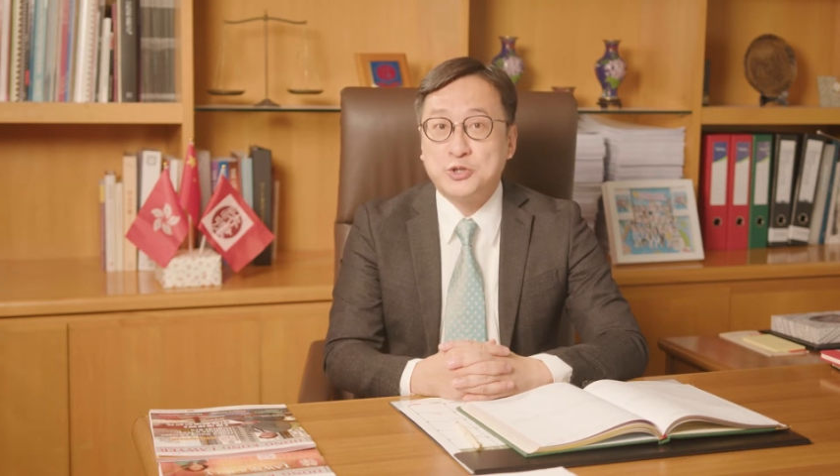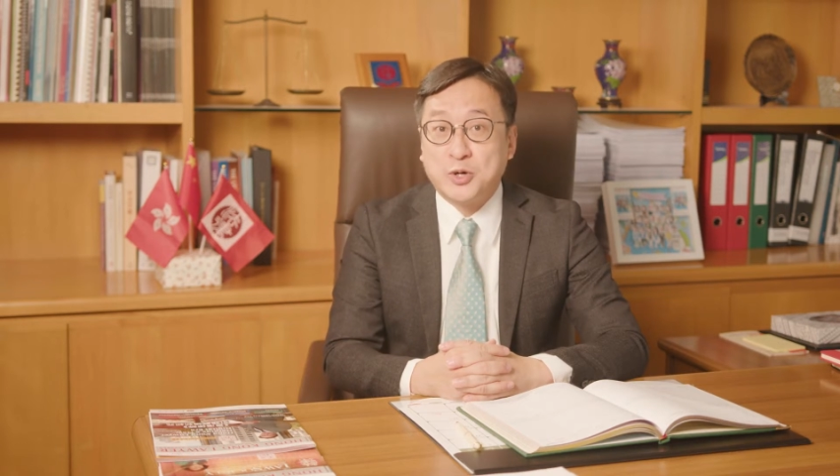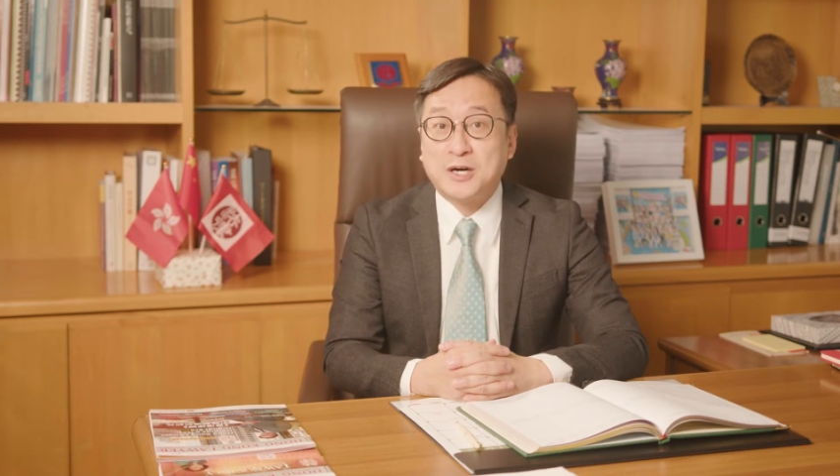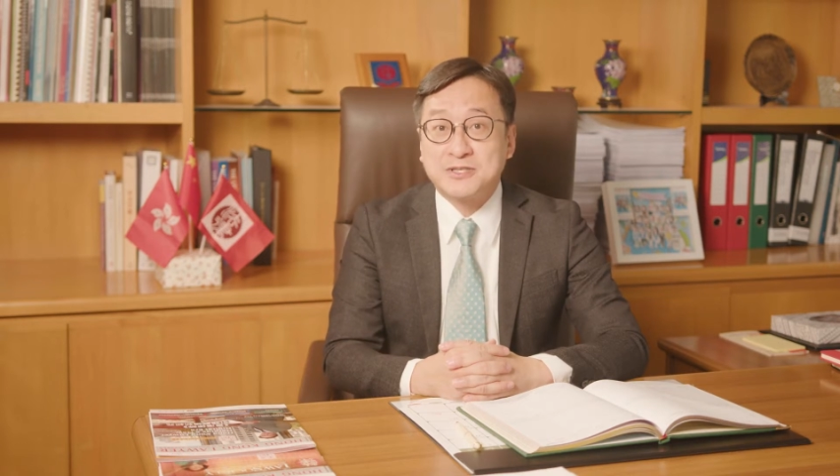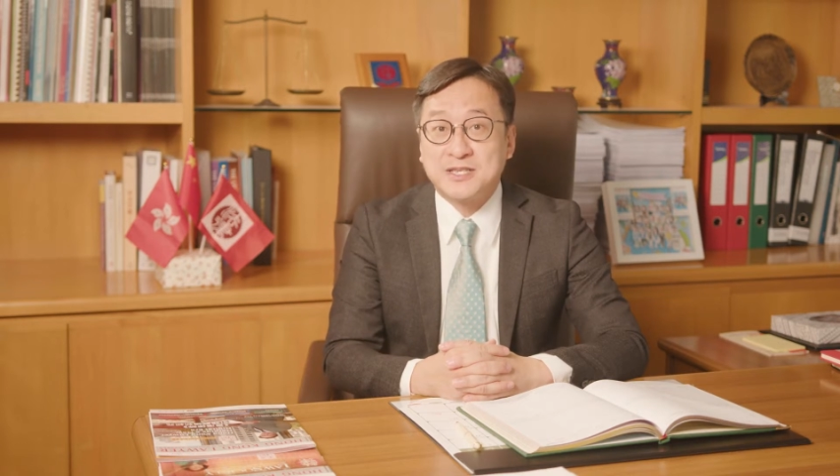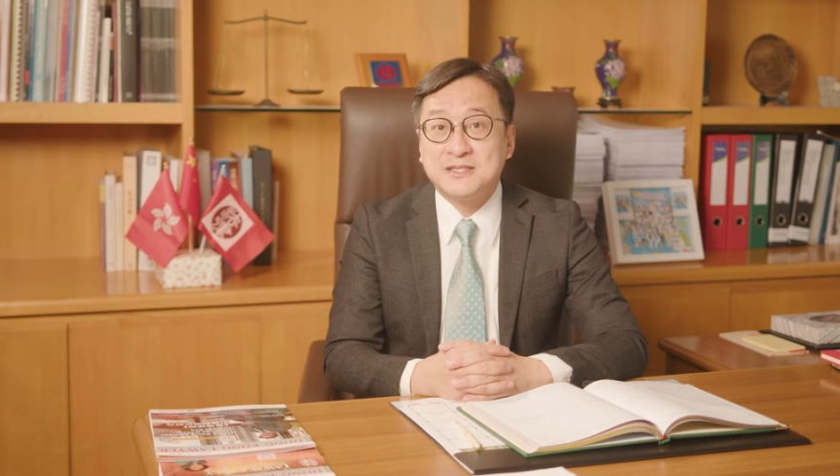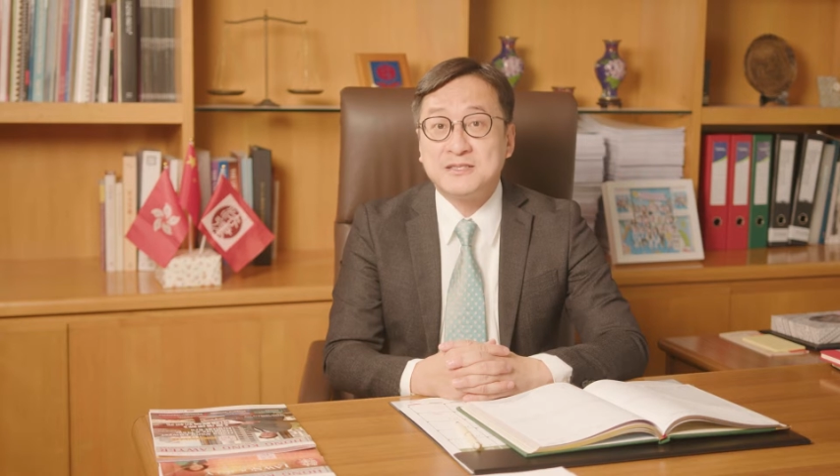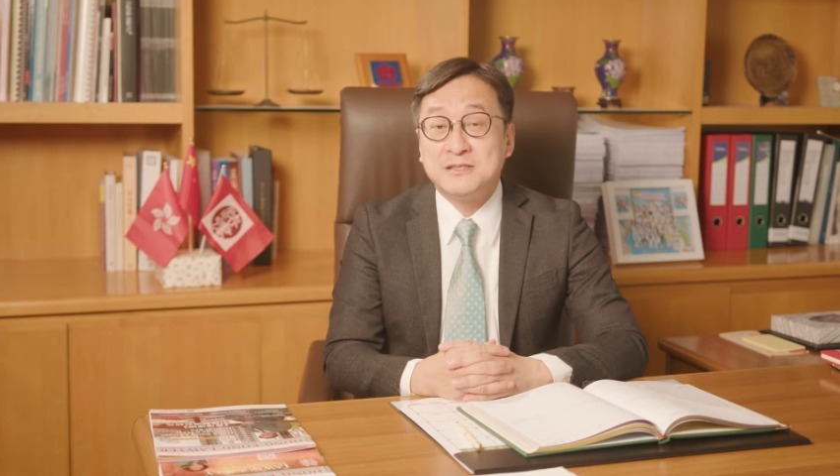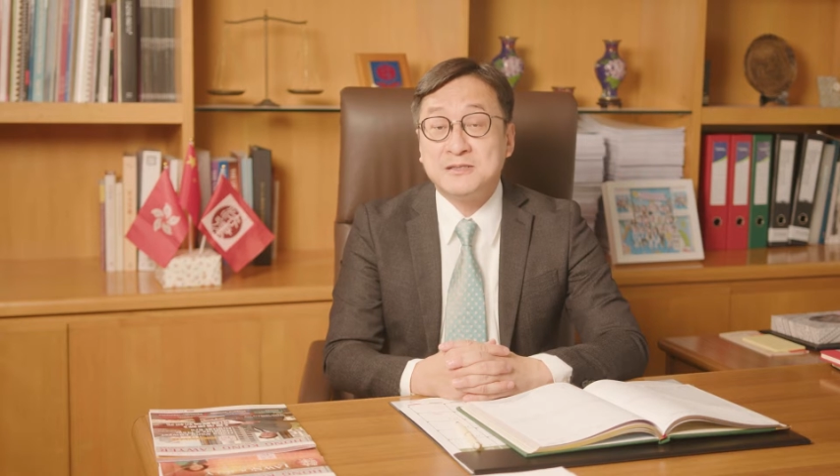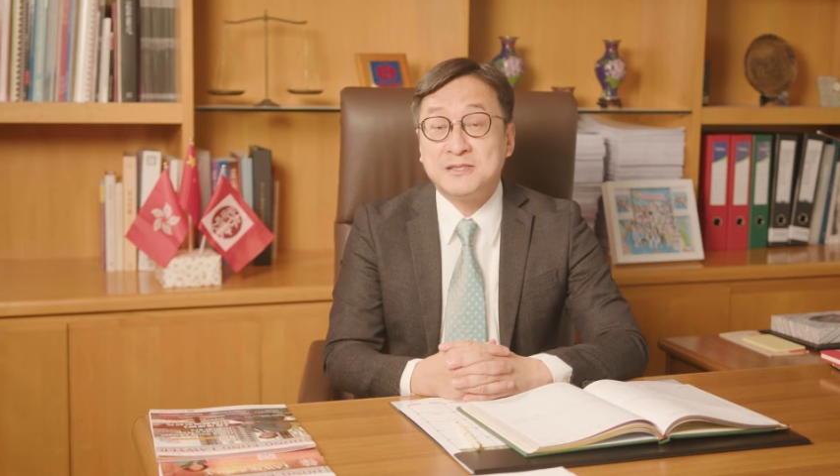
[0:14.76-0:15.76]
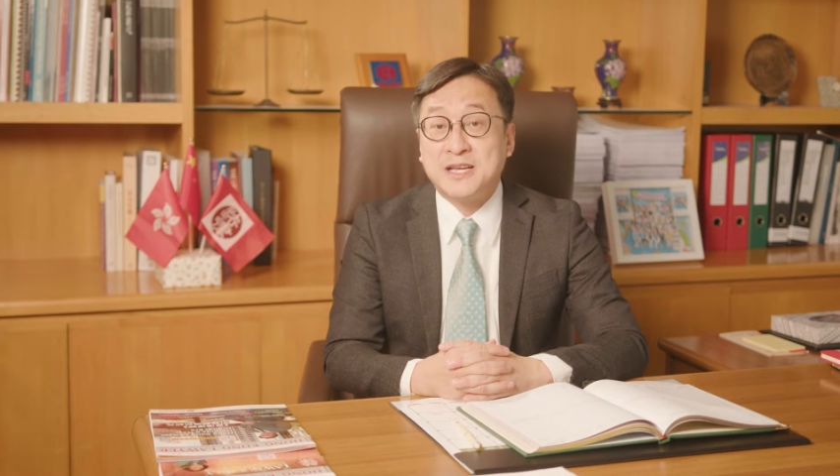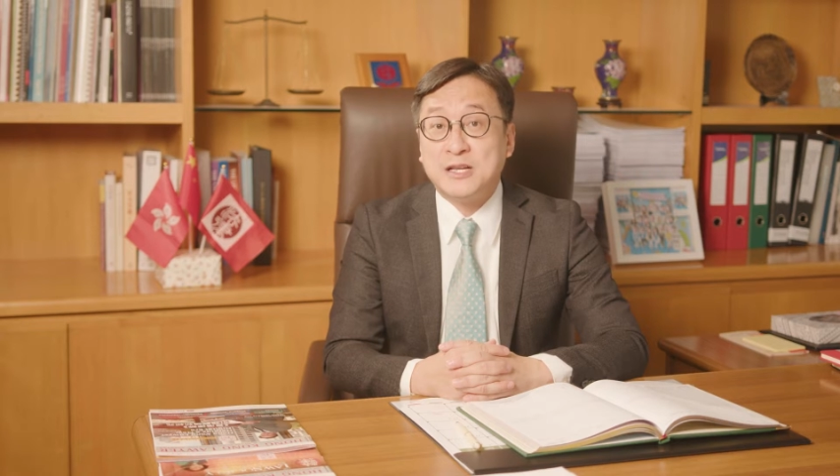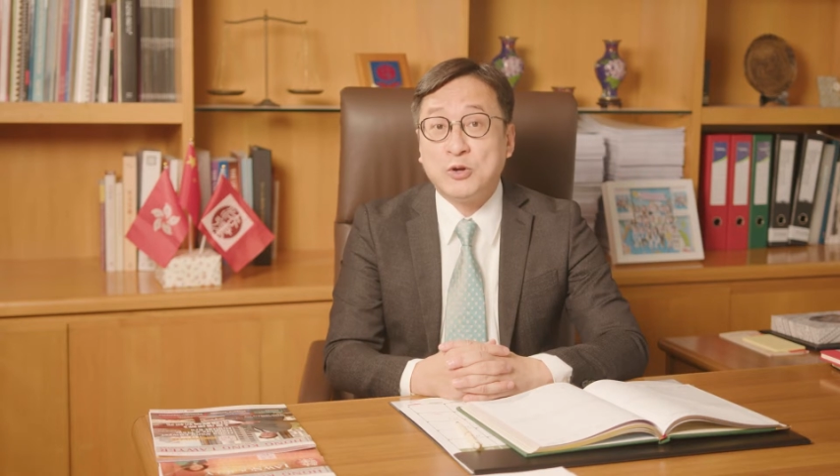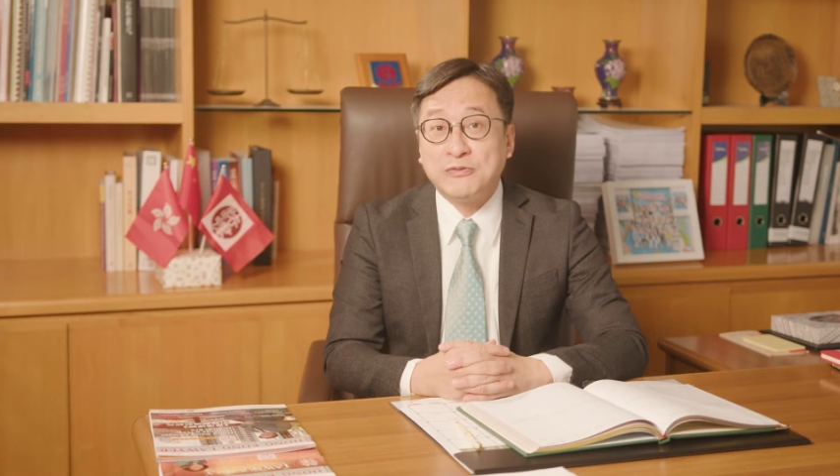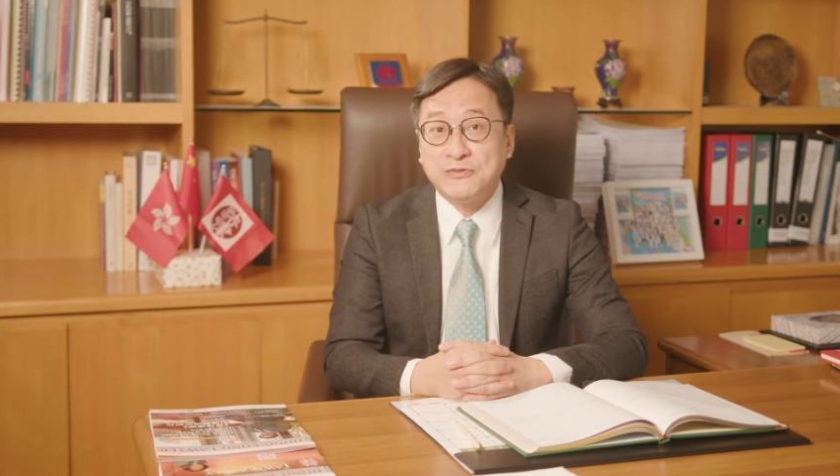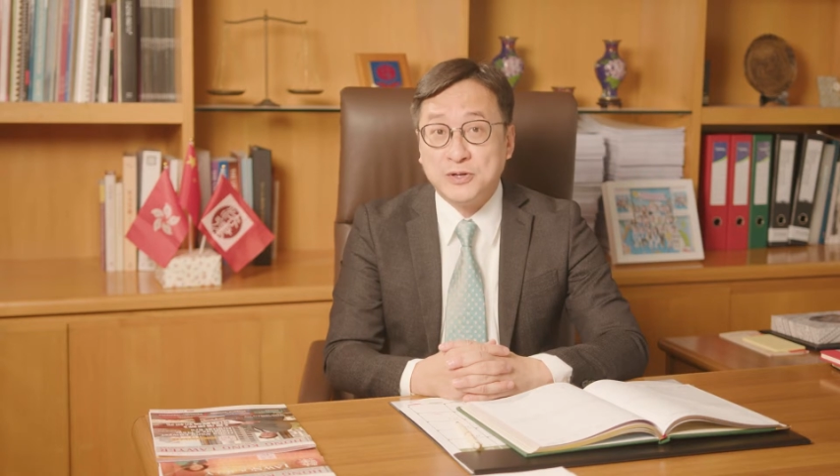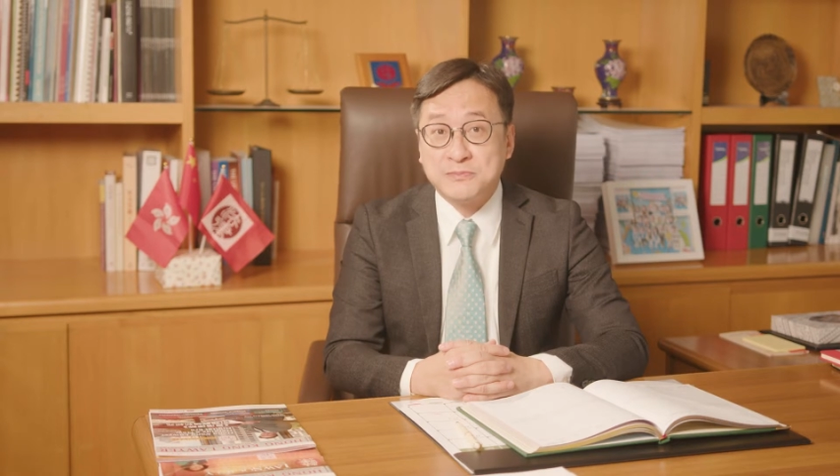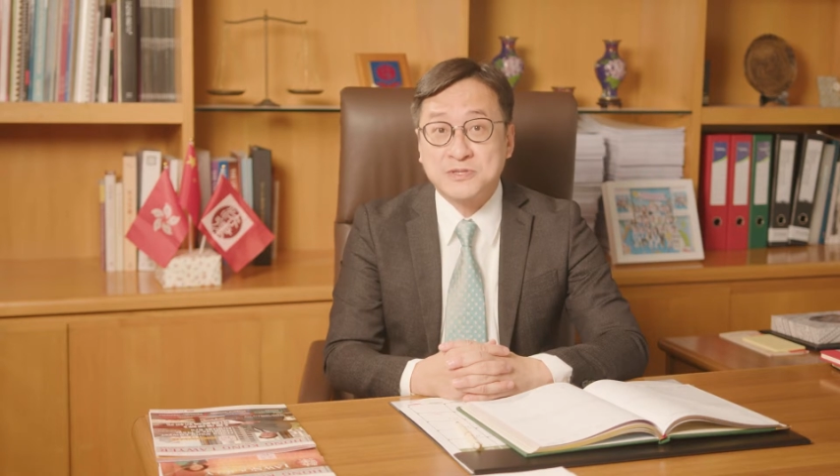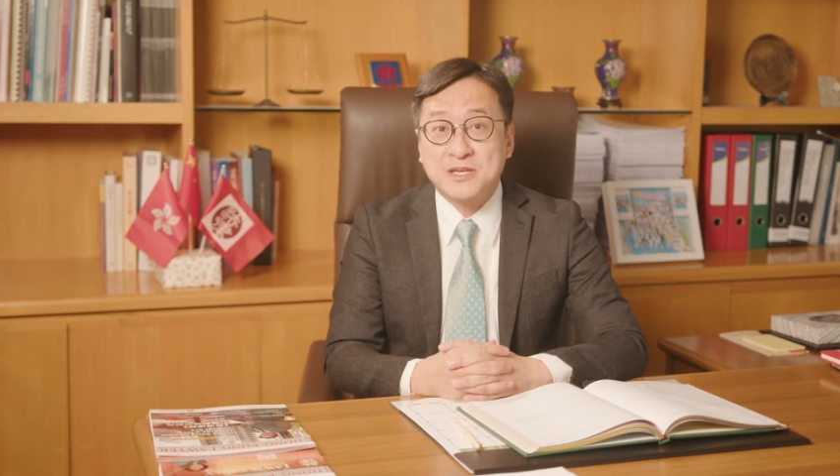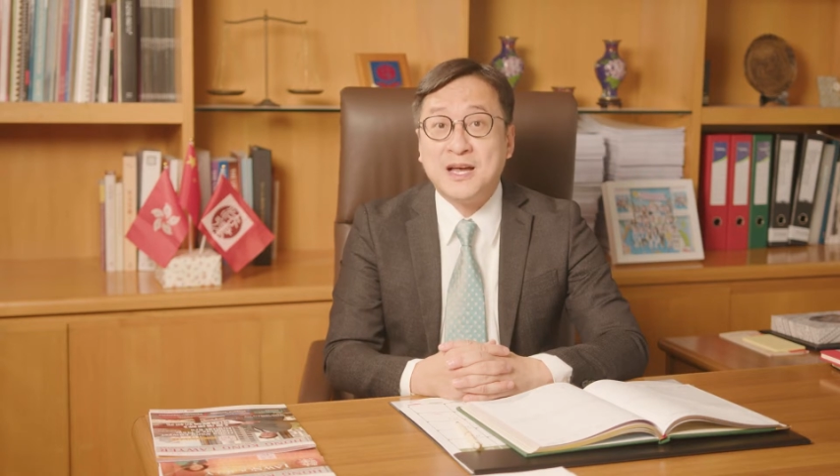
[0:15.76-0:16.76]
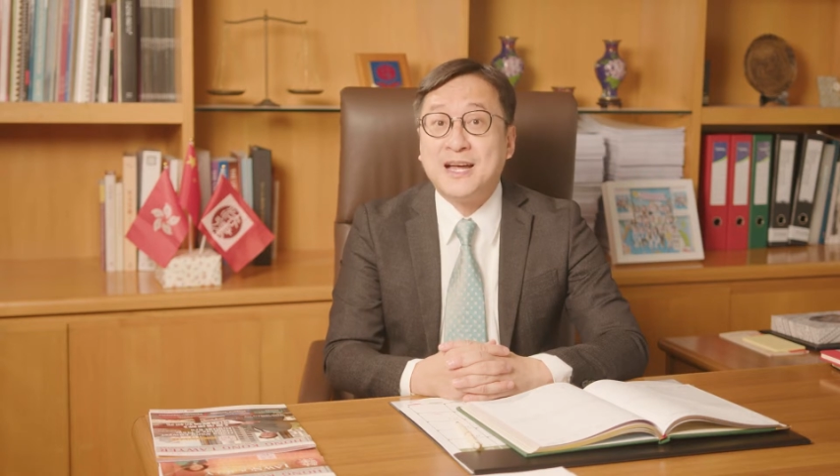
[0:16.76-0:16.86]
to our solicitors and law firms